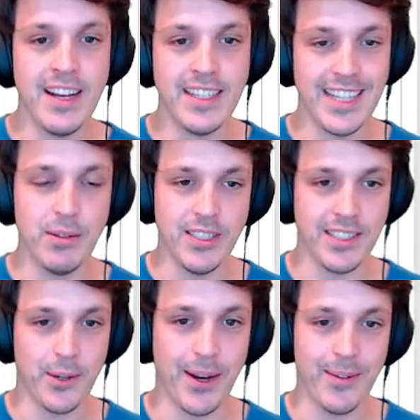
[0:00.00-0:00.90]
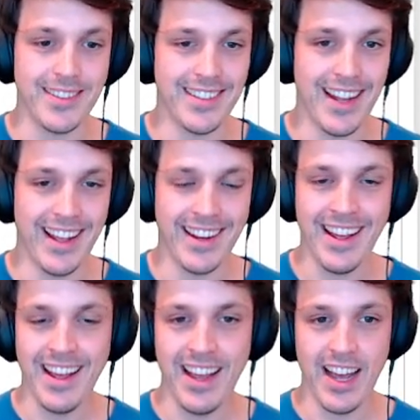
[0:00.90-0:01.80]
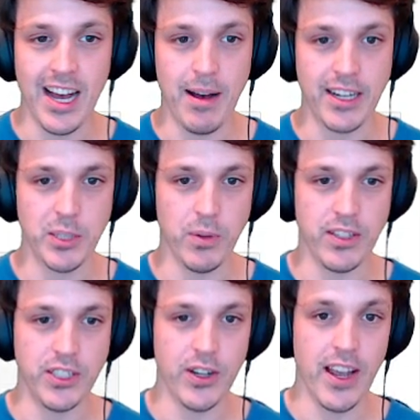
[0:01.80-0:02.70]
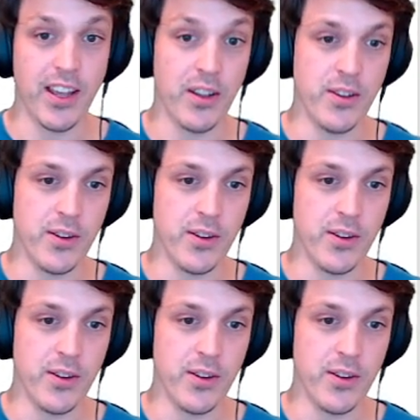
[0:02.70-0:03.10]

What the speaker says: so that was just a quick one today. I just wanted to show how you could use,